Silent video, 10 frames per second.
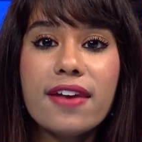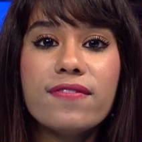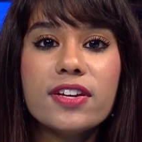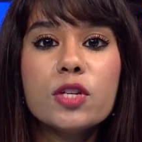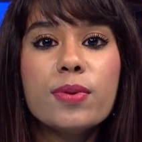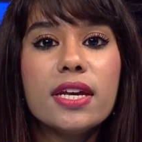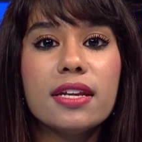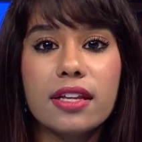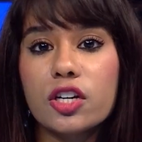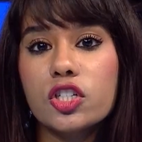and fit to be
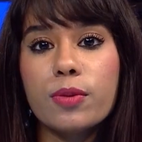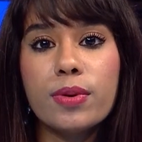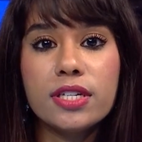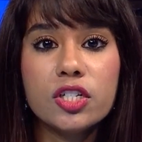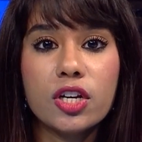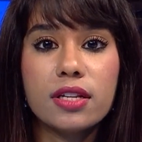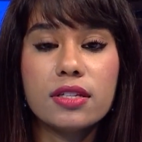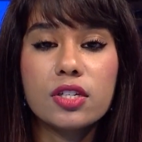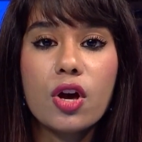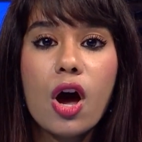in leadership
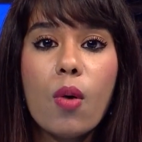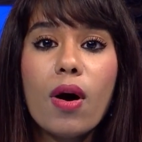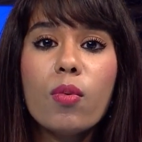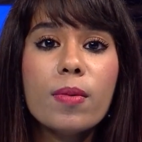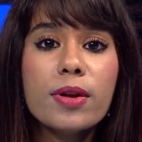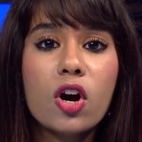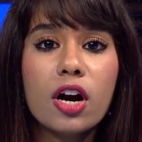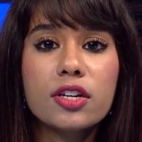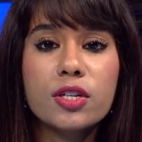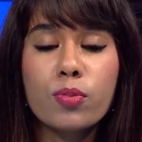positions, while women
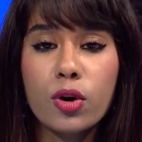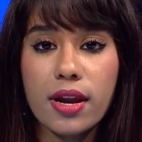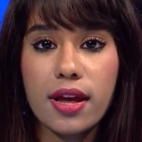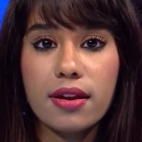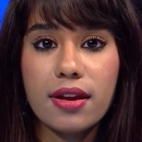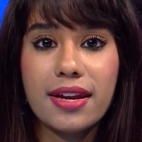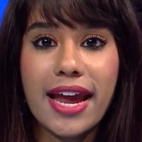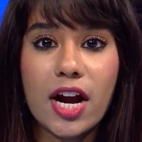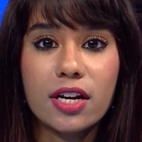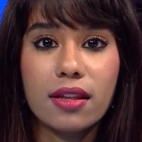are subordinate,
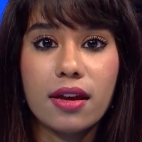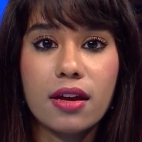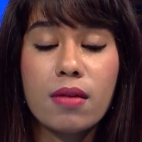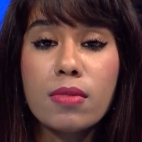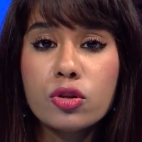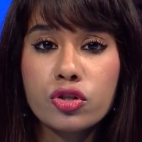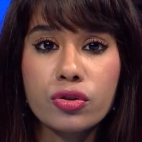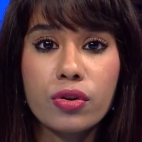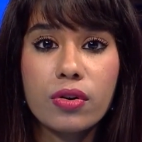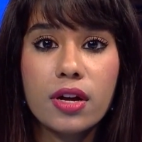inherently
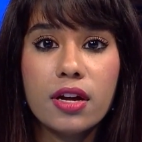emotional,